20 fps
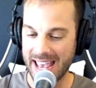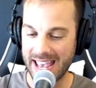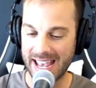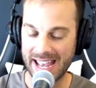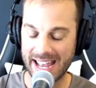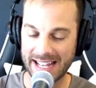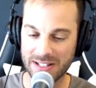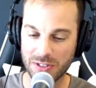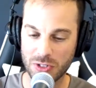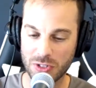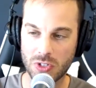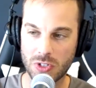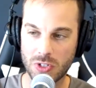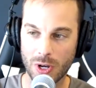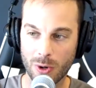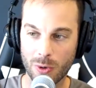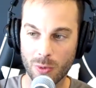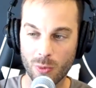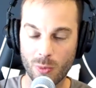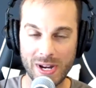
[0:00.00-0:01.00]
And
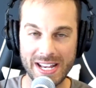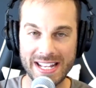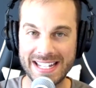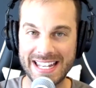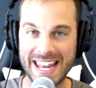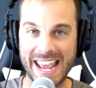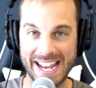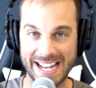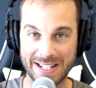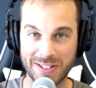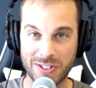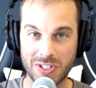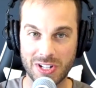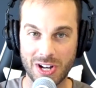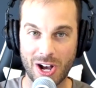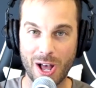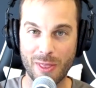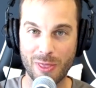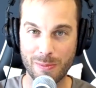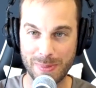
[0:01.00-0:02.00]
so we danced
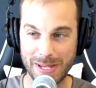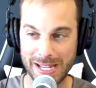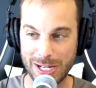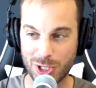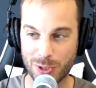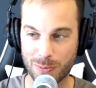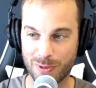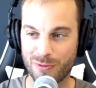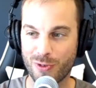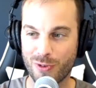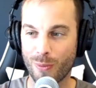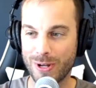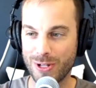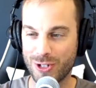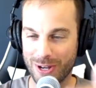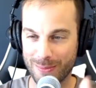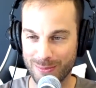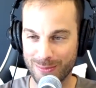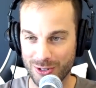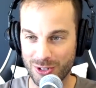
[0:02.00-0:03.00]
on the beach before we
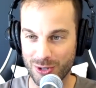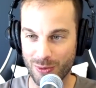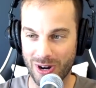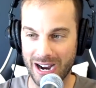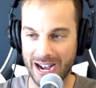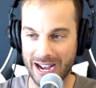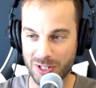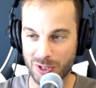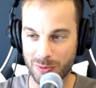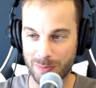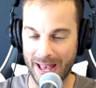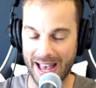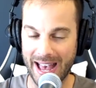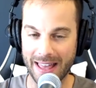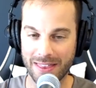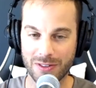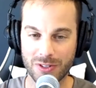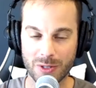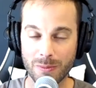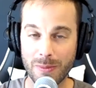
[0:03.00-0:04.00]
jumped into our ice
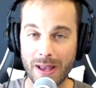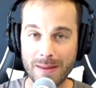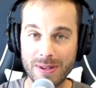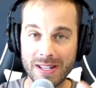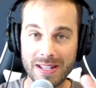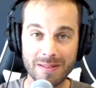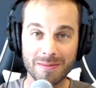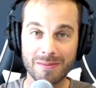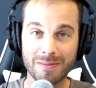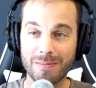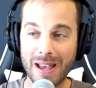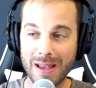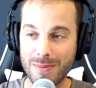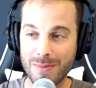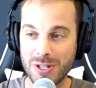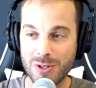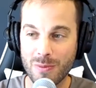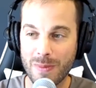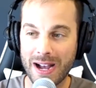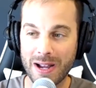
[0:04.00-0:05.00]
bath. So maybe, maybe
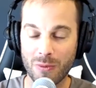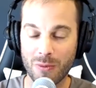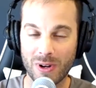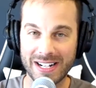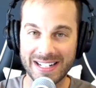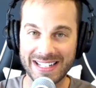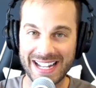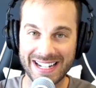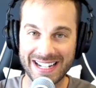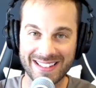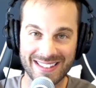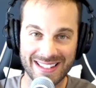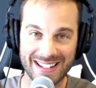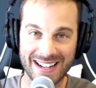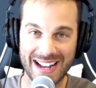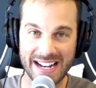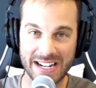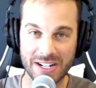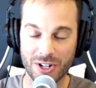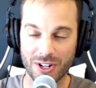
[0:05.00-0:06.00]
you might want to dance
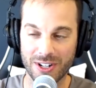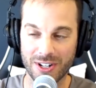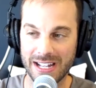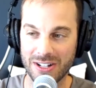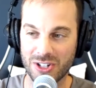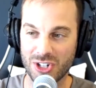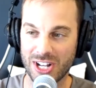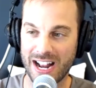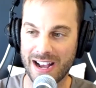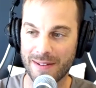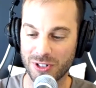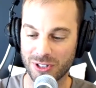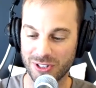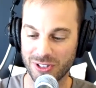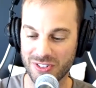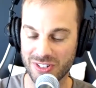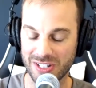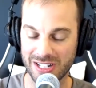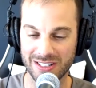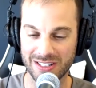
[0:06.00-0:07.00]
tonight in your kitchen after
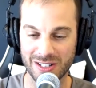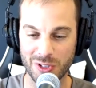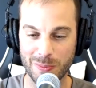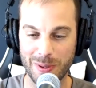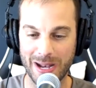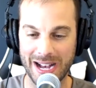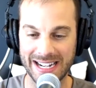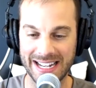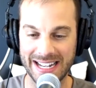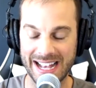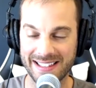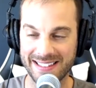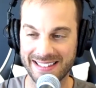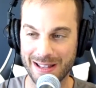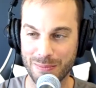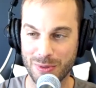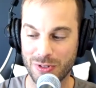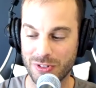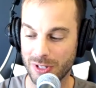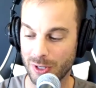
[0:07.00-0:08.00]
listening to this podcast
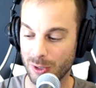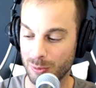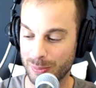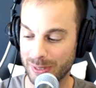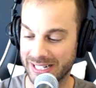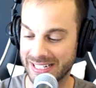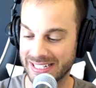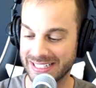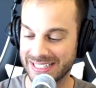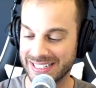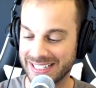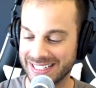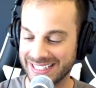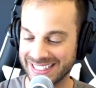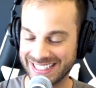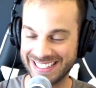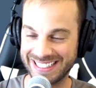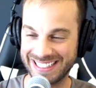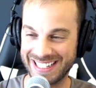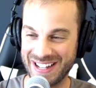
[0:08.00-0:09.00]
episode, but
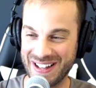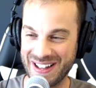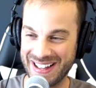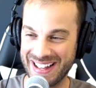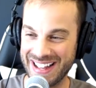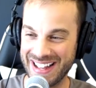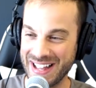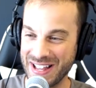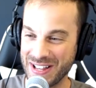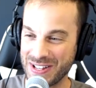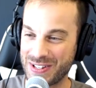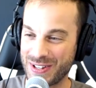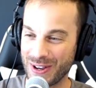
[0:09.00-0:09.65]
so